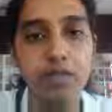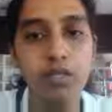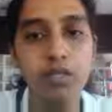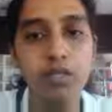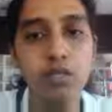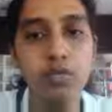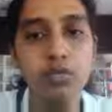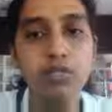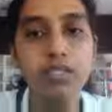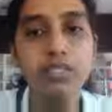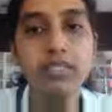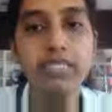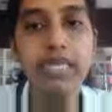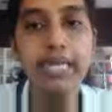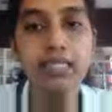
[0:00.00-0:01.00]
So
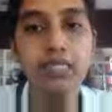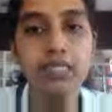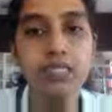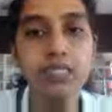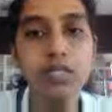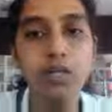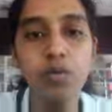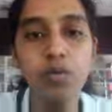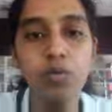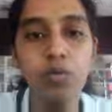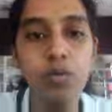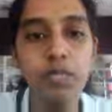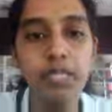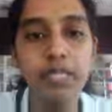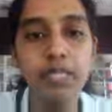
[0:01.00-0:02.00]
this extra
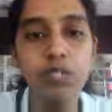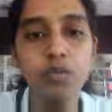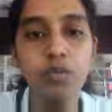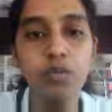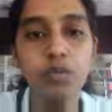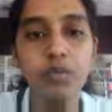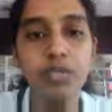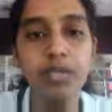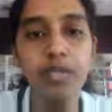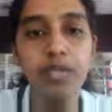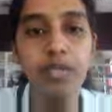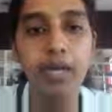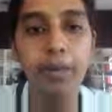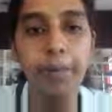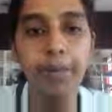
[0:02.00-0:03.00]
voltage which we
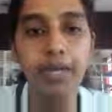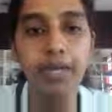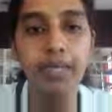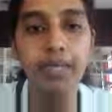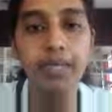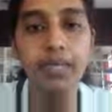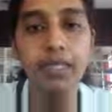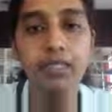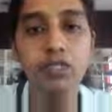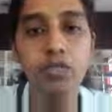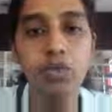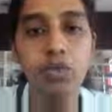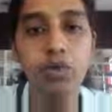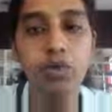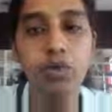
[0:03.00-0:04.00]
are applying is
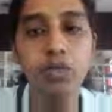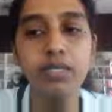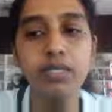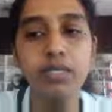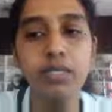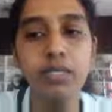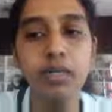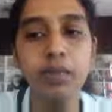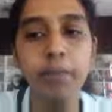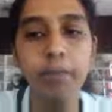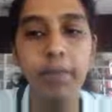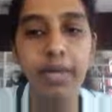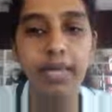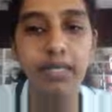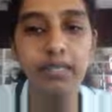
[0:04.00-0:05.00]
called
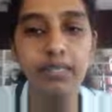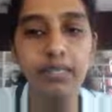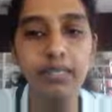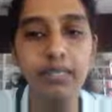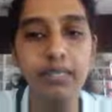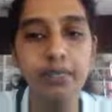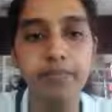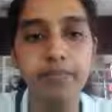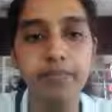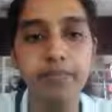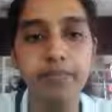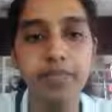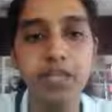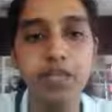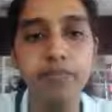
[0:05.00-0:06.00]
biasing.
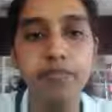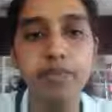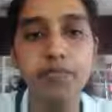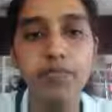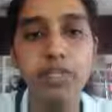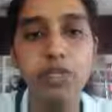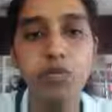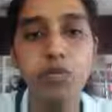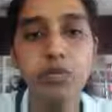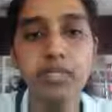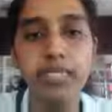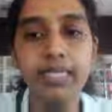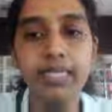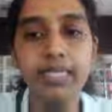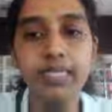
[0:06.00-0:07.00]
When we use
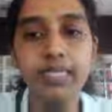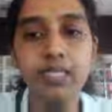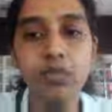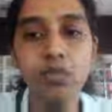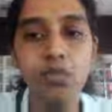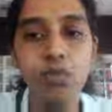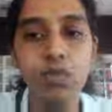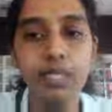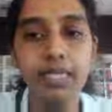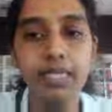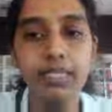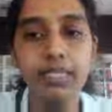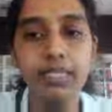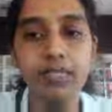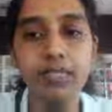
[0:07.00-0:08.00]
DC
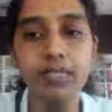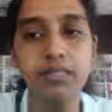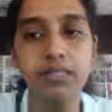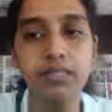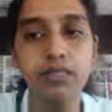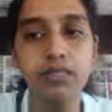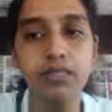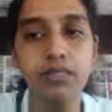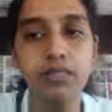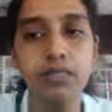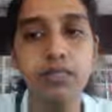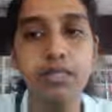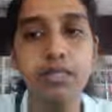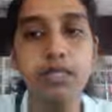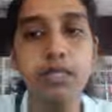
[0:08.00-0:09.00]
voltages,
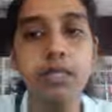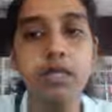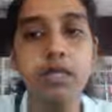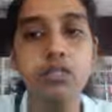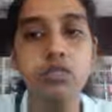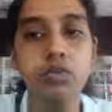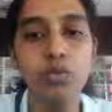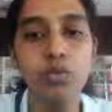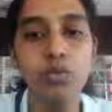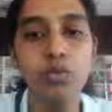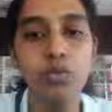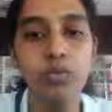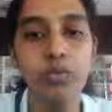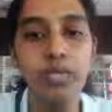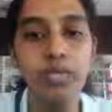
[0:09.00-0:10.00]
okay,
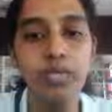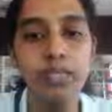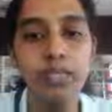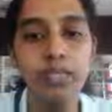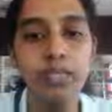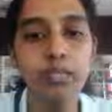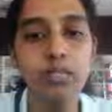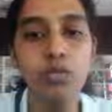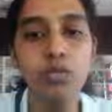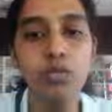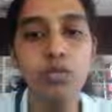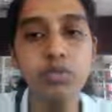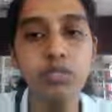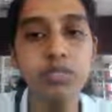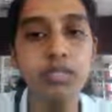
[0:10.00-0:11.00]
so when it is
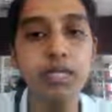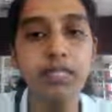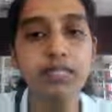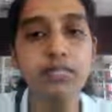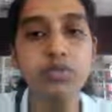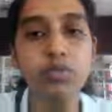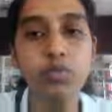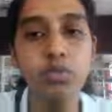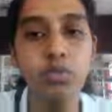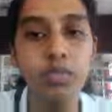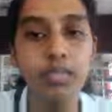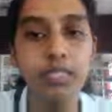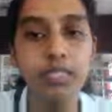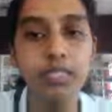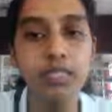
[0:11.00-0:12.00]
used as the
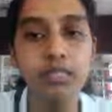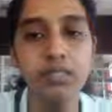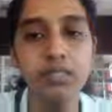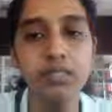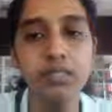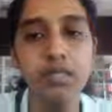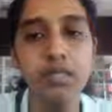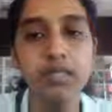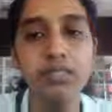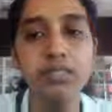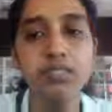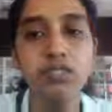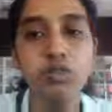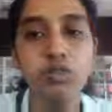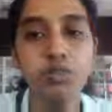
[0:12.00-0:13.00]
voltages and it
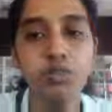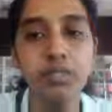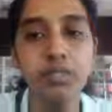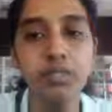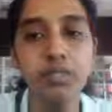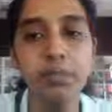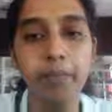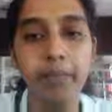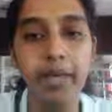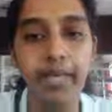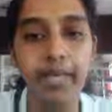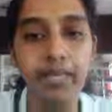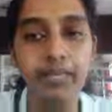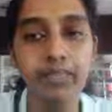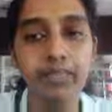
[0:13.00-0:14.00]
is used as a
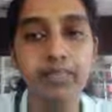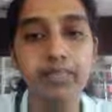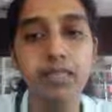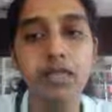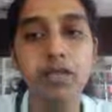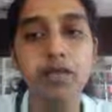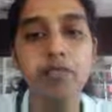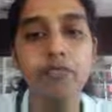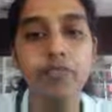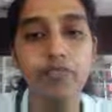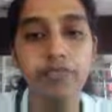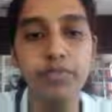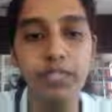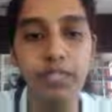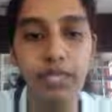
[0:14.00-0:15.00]
bias
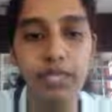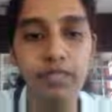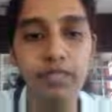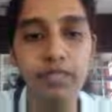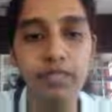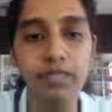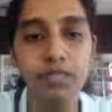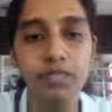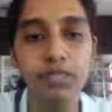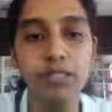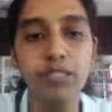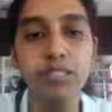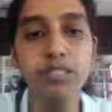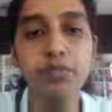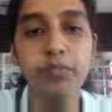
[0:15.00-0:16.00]
of the transistor,
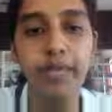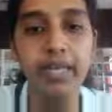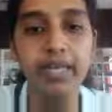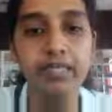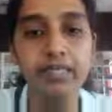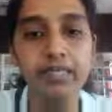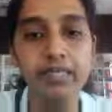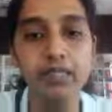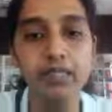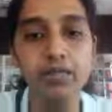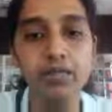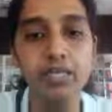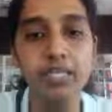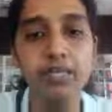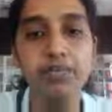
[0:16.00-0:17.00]
this biasing,
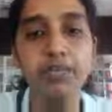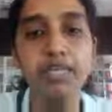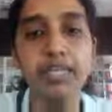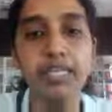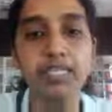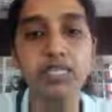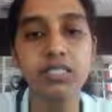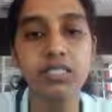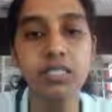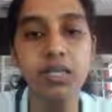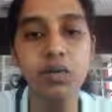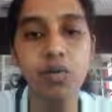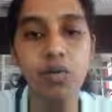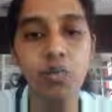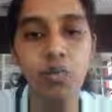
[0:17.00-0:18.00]
giving an
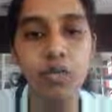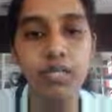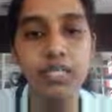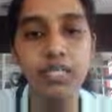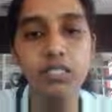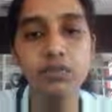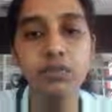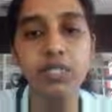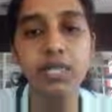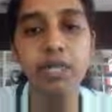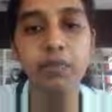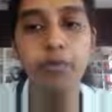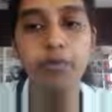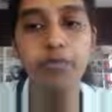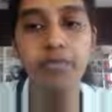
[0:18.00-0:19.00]
extra voltage with the
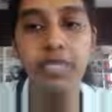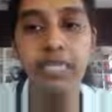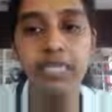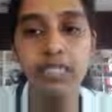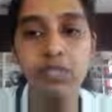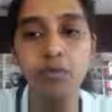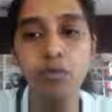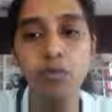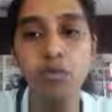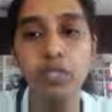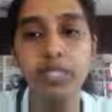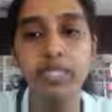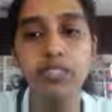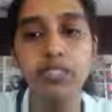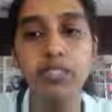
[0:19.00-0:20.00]
help of DC
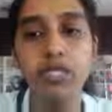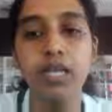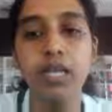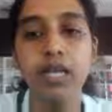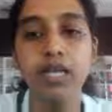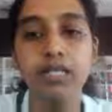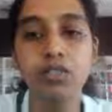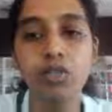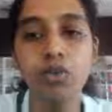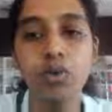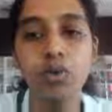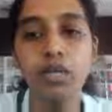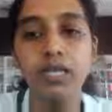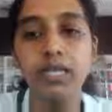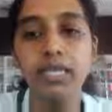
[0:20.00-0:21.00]
voltage, is
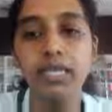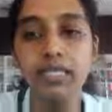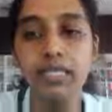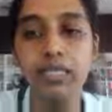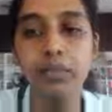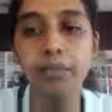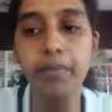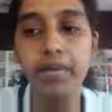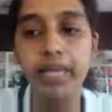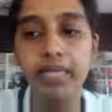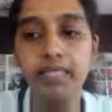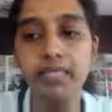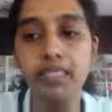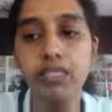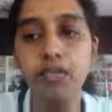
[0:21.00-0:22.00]
called DC
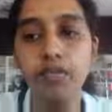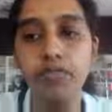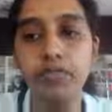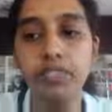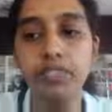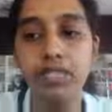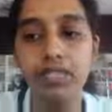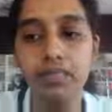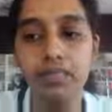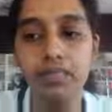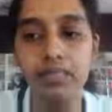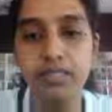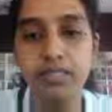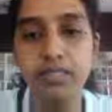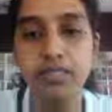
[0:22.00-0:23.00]
biasing of the
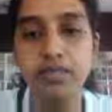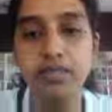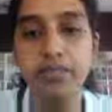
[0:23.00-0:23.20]
transistor.